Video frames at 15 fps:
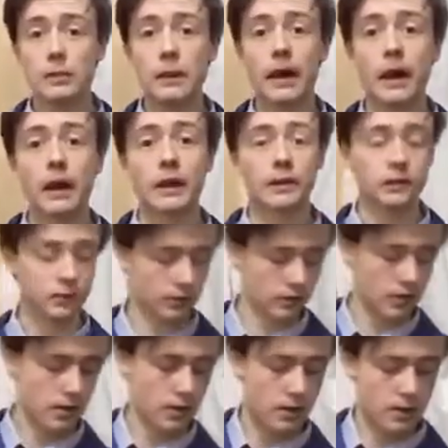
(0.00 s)
the part.
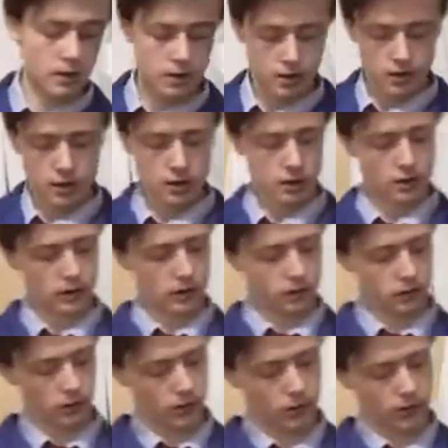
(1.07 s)

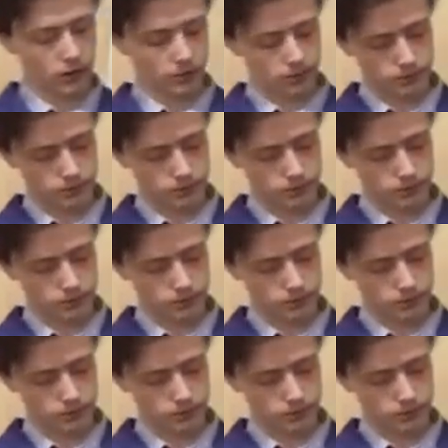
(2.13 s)
So yeah.